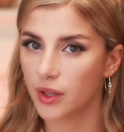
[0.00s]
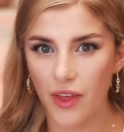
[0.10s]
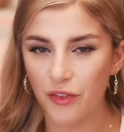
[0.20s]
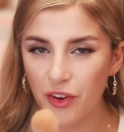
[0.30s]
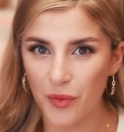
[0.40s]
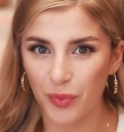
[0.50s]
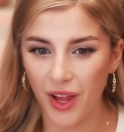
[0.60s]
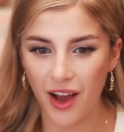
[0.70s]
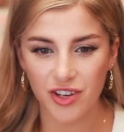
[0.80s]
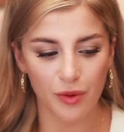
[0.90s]
And then for the
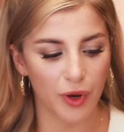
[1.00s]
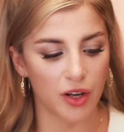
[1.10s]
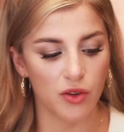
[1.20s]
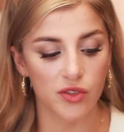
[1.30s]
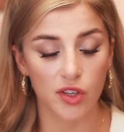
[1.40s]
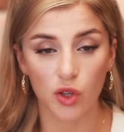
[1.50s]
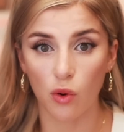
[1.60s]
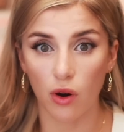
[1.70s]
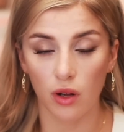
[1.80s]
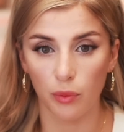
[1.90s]
blush, I'm gonna use this
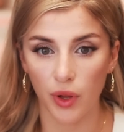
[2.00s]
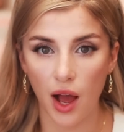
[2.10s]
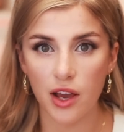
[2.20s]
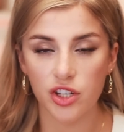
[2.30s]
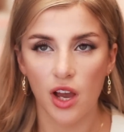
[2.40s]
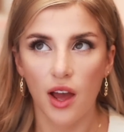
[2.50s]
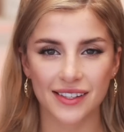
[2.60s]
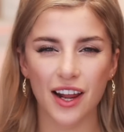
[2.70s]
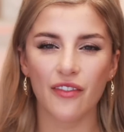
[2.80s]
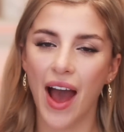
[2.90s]
coral blush.
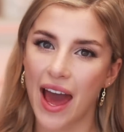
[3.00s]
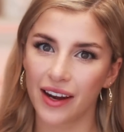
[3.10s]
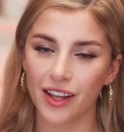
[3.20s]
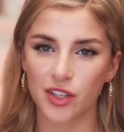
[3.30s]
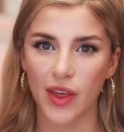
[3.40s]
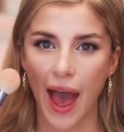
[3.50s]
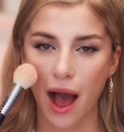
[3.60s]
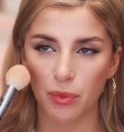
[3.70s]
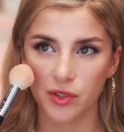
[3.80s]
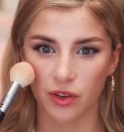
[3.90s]
Instead of adding it to the
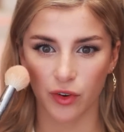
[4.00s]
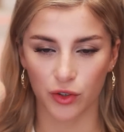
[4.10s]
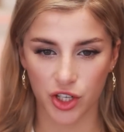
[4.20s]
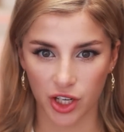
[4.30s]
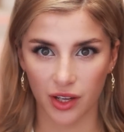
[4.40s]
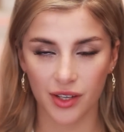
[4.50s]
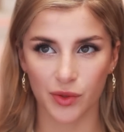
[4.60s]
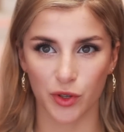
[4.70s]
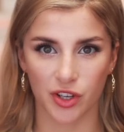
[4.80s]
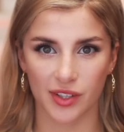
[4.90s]
apples of your
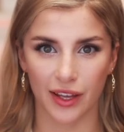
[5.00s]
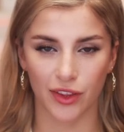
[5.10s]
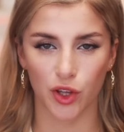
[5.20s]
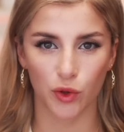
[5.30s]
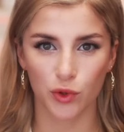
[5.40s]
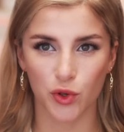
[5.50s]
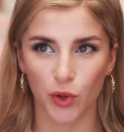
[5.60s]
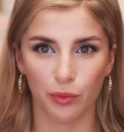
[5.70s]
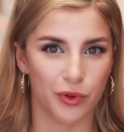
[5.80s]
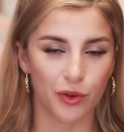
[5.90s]
cheeks, which is like the
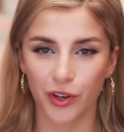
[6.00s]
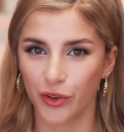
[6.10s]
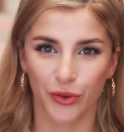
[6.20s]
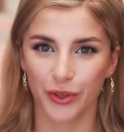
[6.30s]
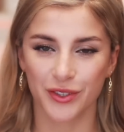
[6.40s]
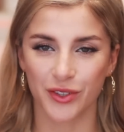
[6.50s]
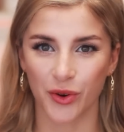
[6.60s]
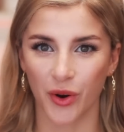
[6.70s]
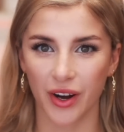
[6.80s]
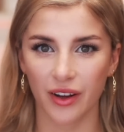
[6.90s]
usual beauty guru
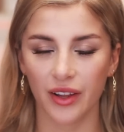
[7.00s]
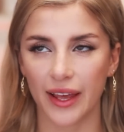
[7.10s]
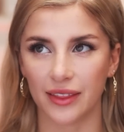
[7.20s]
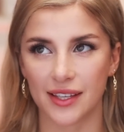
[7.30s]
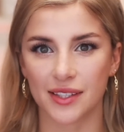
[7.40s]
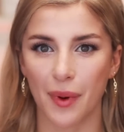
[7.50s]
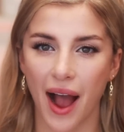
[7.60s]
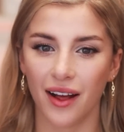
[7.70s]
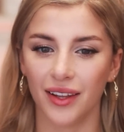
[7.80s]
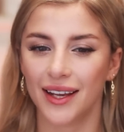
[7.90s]
tutorial, like the
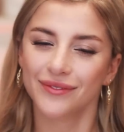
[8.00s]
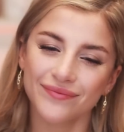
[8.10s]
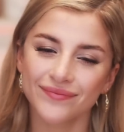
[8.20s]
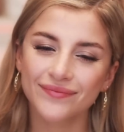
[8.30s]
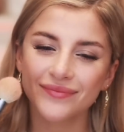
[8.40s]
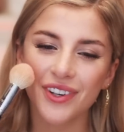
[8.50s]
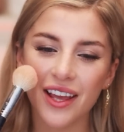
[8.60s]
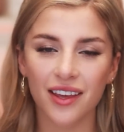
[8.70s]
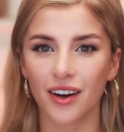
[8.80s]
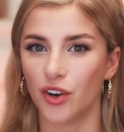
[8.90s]
smile, like
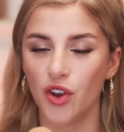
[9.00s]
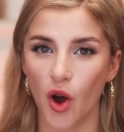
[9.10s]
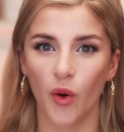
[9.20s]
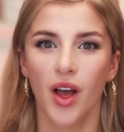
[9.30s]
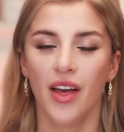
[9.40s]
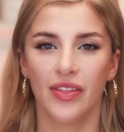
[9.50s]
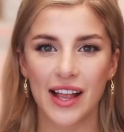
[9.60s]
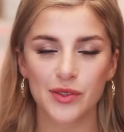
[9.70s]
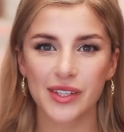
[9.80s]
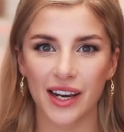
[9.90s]
right here, no,
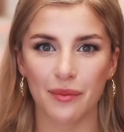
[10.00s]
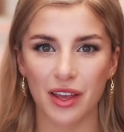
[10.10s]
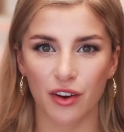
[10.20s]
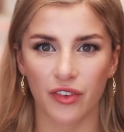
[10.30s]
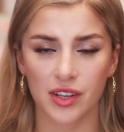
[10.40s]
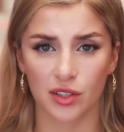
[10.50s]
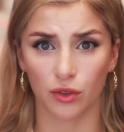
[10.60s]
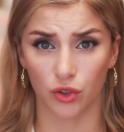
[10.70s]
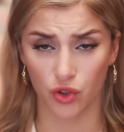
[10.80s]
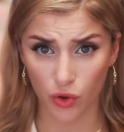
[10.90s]
that's what's gonna make your face
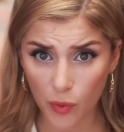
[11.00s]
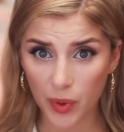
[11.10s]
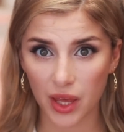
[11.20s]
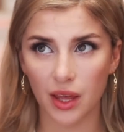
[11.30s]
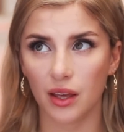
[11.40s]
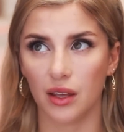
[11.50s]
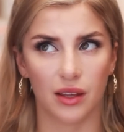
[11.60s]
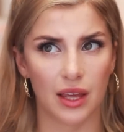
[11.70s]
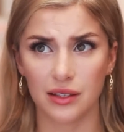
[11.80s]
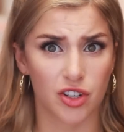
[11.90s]
look droopy.
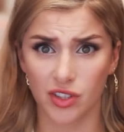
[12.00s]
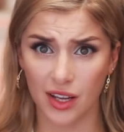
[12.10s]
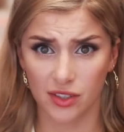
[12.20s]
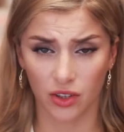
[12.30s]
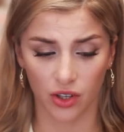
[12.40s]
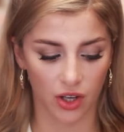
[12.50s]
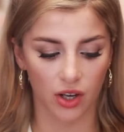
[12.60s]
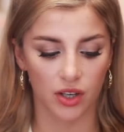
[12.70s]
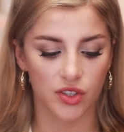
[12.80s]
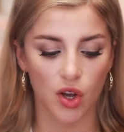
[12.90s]
It just doesn't look
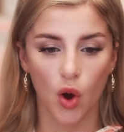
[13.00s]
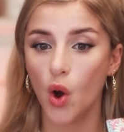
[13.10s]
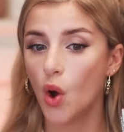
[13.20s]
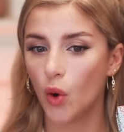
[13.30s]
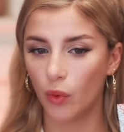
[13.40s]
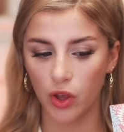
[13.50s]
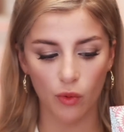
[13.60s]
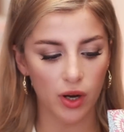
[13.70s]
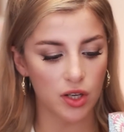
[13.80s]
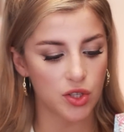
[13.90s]
good. So what
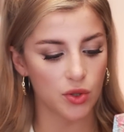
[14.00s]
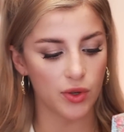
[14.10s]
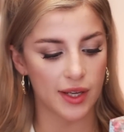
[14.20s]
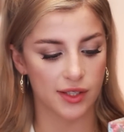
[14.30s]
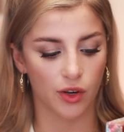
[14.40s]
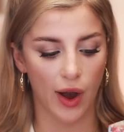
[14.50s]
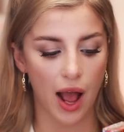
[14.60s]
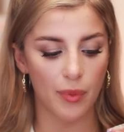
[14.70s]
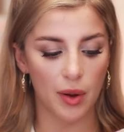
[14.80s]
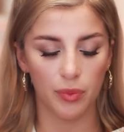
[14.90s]
you want to do is
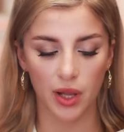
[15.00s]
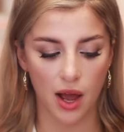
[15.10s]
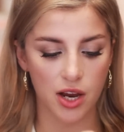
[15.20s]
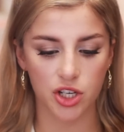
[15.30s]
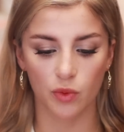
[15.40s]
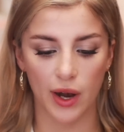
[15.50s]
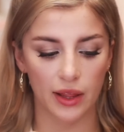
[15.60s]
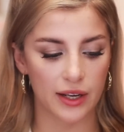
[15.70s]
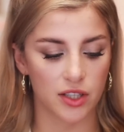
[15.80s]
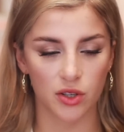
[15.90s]
grab a blush. What I
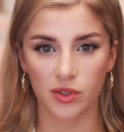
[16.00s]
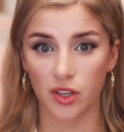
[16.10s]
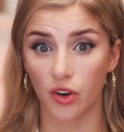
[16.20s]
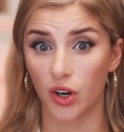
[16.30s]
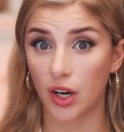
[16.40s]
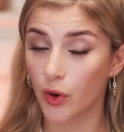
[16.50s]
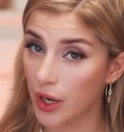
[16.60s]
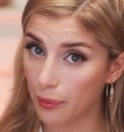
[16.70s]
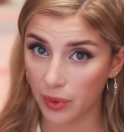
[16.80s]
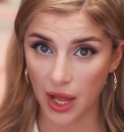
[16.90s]
like to do is either a
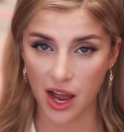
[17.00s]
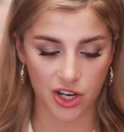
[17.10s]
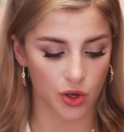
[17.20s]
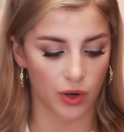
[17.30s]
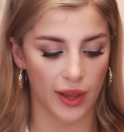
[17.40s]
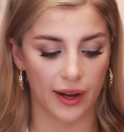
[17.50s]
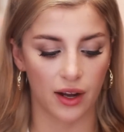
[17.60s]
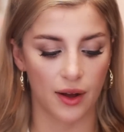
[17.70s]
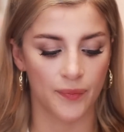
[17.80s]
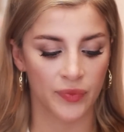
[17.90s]
cream blush or like
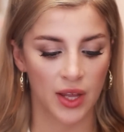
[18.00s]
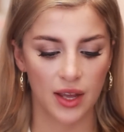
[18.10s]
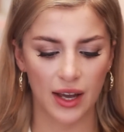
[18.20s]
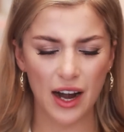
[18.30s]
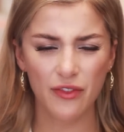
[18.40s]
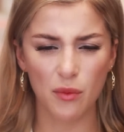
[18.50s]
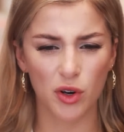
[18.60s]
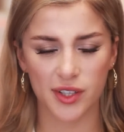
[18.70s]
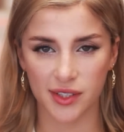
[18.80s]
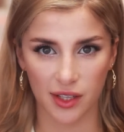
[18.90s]
a kind of a
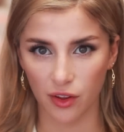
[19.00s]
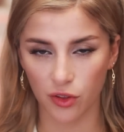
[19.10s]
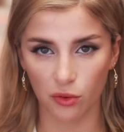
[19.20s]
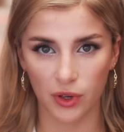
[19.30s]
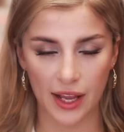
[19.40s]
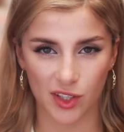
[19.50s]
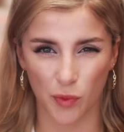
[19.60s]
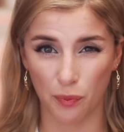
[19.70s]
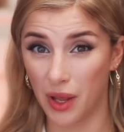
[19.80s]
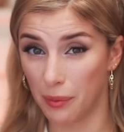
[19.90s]
more see-through, not
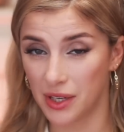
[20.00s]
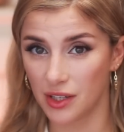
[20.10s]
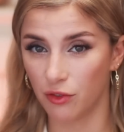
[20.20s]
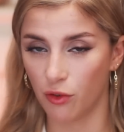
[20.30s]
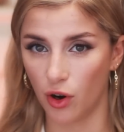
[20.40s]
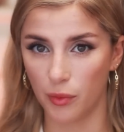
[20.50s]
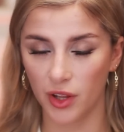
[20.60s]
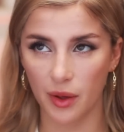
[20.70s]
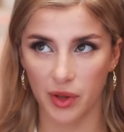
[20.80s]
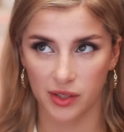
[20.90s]
so pigmented
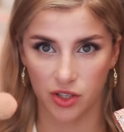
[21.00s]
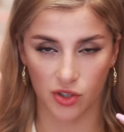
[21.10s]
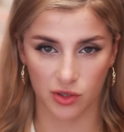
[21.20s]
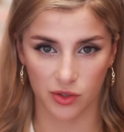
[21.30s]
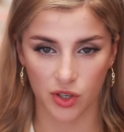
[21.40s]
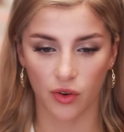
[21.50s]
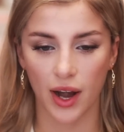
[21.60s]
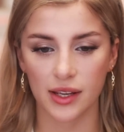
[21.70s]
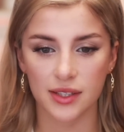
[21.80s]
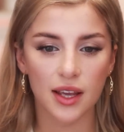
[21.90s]
formula, because it just looks
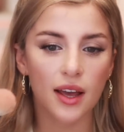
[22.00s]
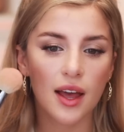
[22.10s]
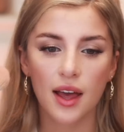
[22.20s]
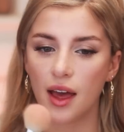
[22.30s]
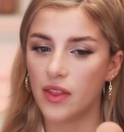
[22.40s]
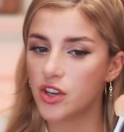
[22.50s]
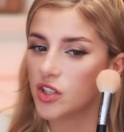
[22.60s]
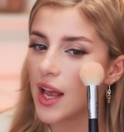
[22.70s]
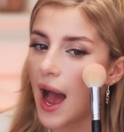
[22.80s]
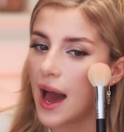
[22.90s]
crazy, and then
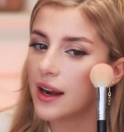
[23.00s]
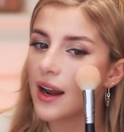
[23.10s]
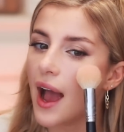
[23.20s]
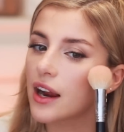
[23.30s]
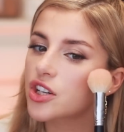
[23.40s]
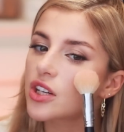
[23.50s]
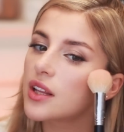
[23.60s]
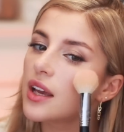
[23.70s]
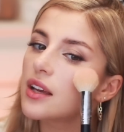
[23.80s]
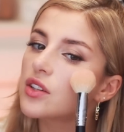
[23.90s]
just add it
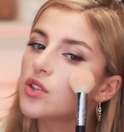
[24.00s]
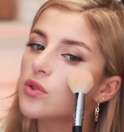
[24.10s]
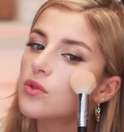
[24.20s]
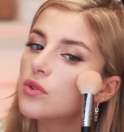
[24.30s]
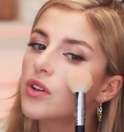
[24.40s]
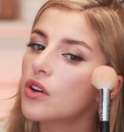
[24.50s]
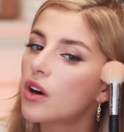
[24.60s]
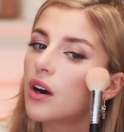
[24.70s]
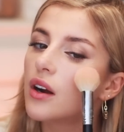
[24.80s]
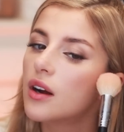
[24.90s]
actually to
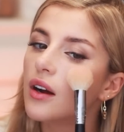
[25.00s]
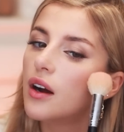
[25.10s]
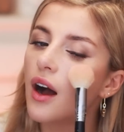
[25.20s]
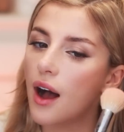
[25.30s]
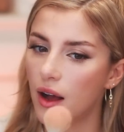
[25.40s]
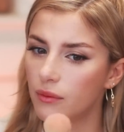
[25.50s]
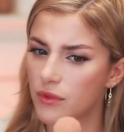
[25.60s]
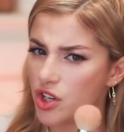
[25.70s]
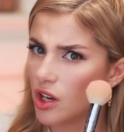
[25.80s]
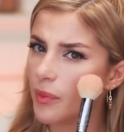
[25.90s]
your
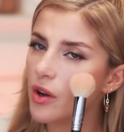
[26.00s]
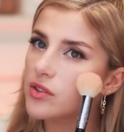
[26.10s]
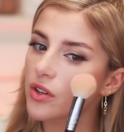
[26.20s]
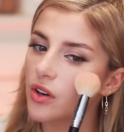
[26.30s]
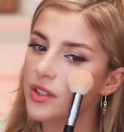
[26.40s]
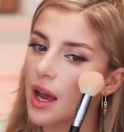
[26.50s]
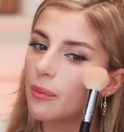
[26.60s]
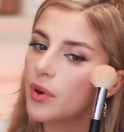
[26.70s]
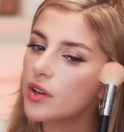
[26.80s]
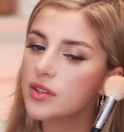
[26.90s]
cheekbones or your
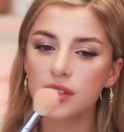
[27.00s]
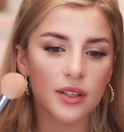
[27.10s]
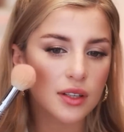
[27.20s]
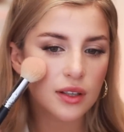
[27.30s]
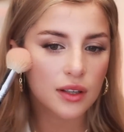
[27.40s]
temples.